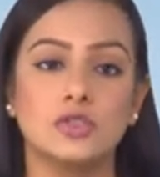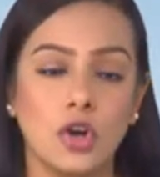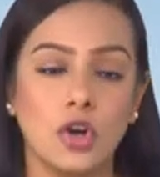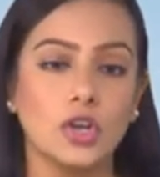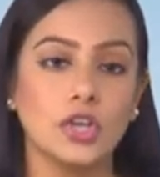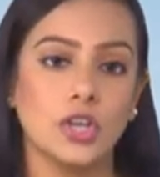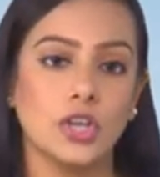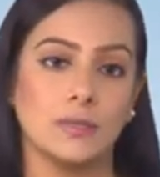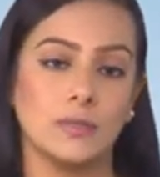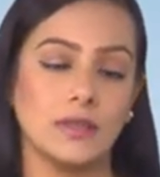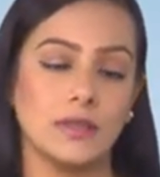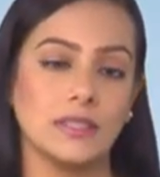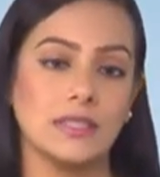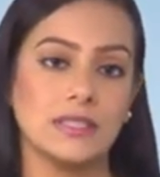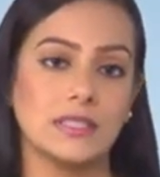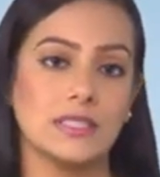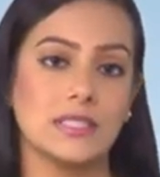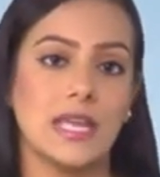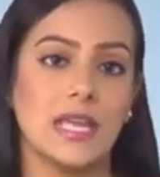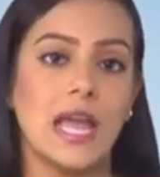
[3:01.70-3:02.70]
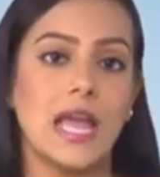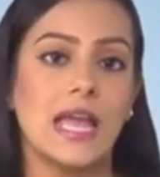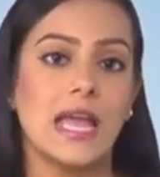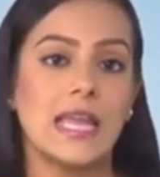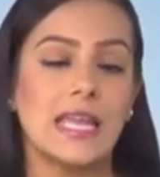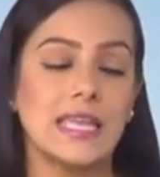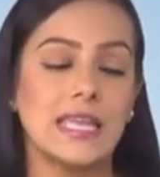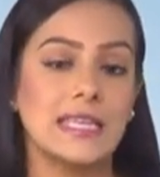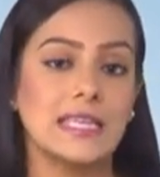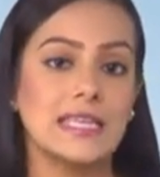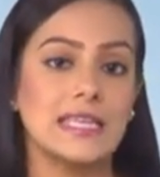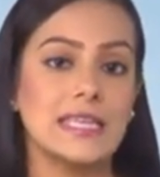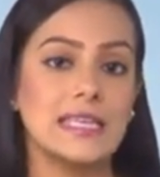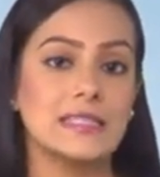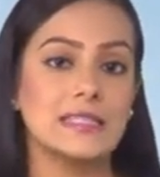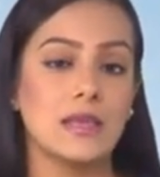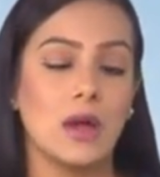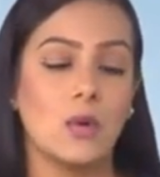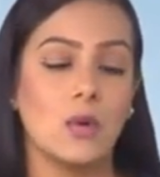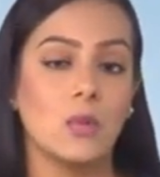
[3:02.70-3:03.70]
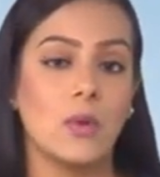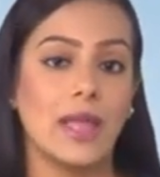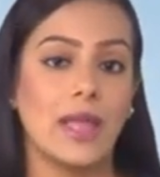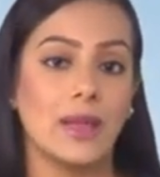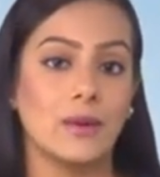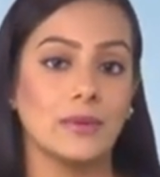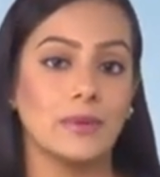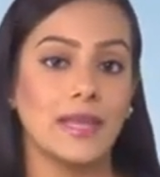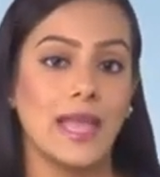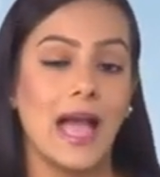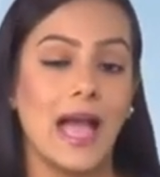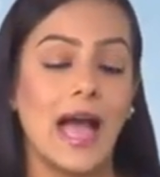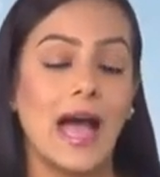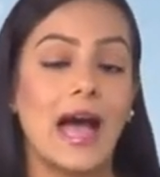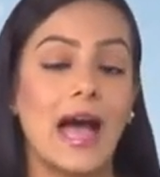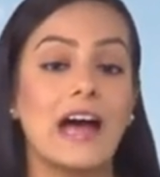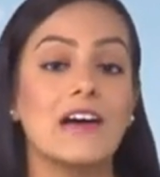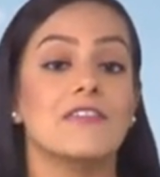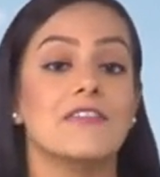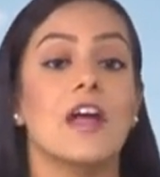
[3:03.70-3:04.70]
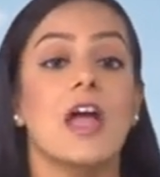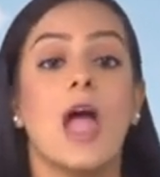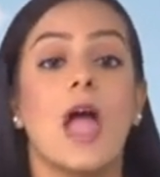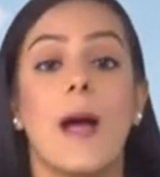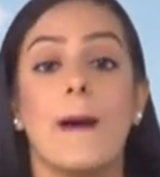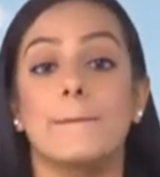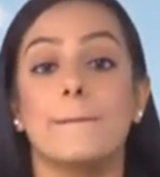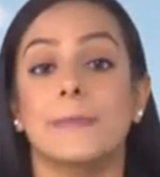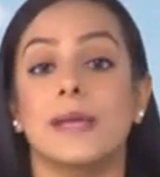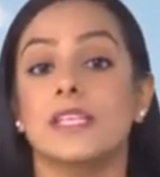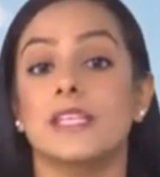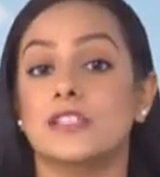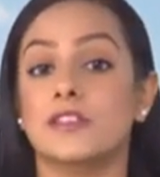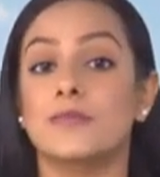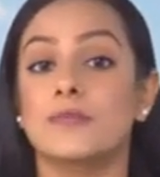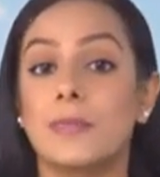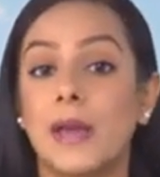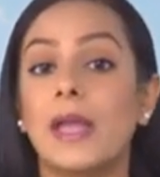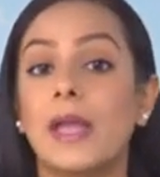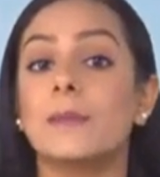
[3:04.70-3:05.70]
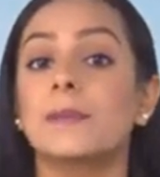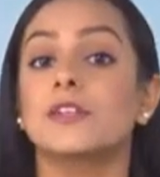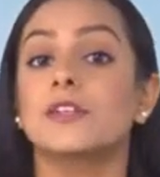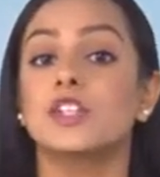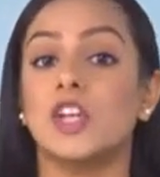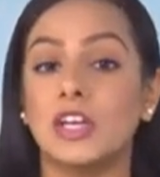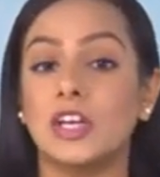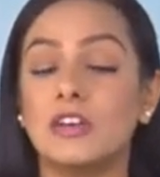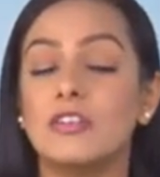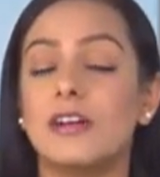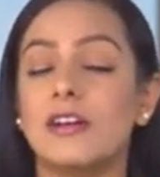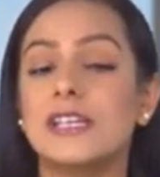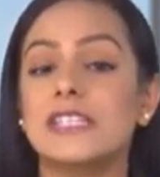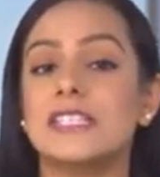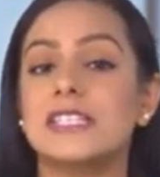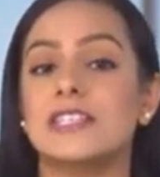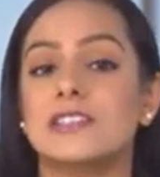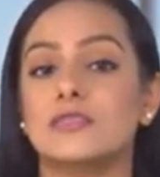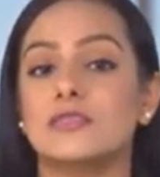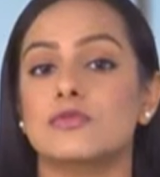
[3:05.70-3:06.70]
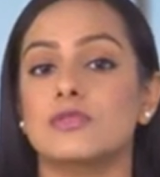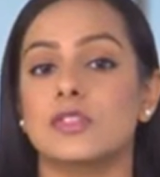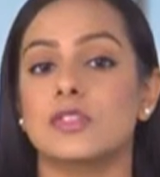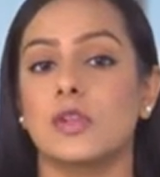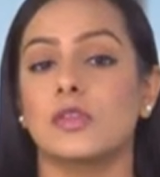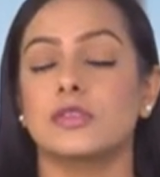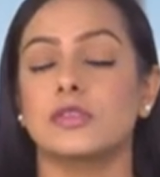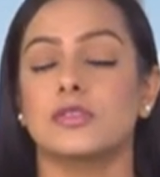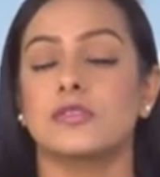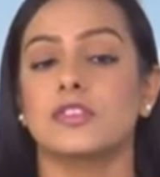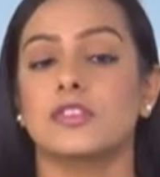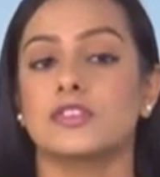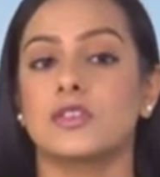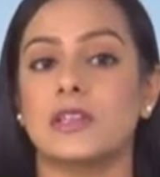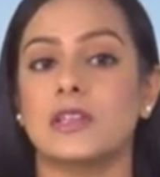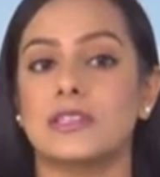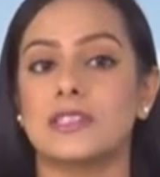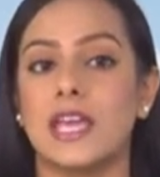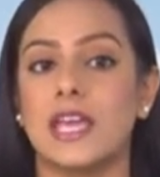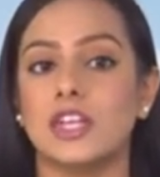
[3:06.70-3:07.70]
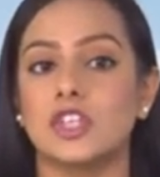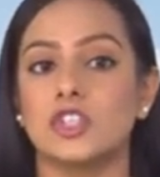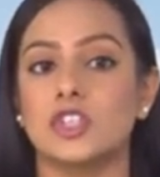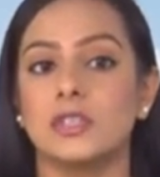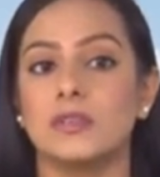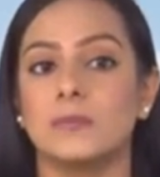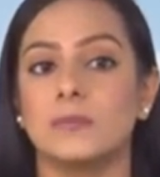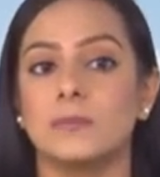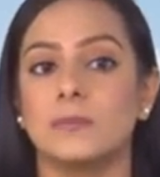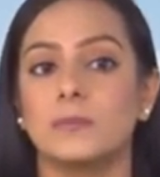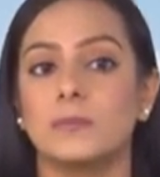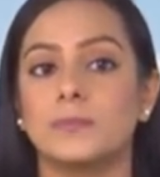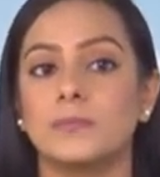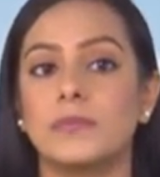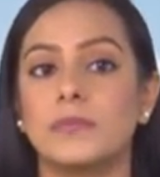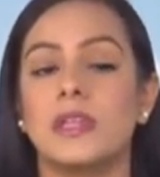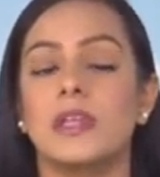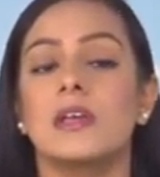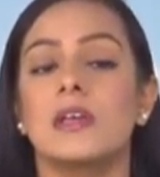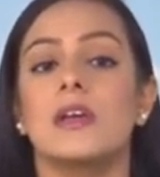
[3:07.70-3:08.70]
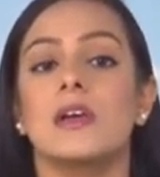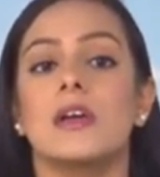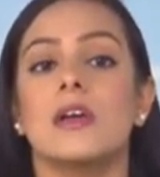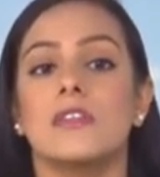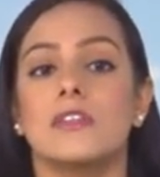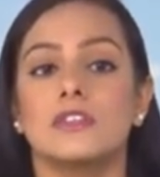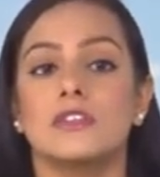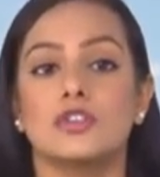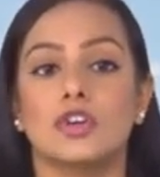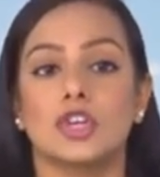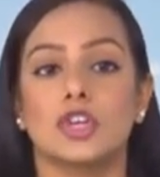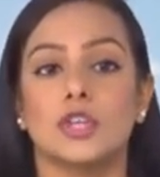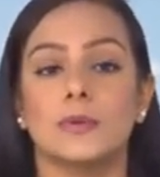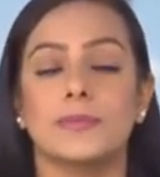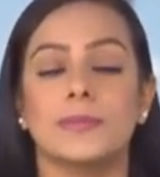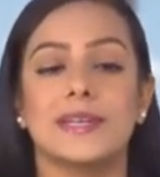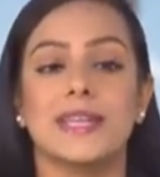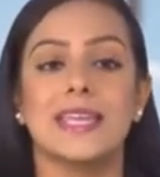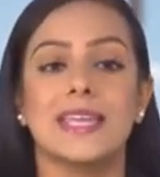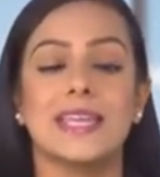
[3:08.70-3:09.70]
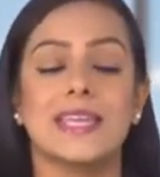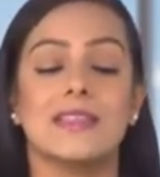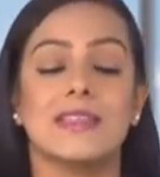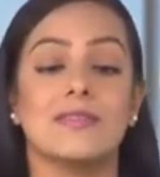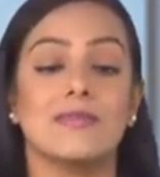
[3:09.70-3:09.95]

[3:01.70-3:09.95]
document is where we have a piece of paper generated as a result of the transaction. The document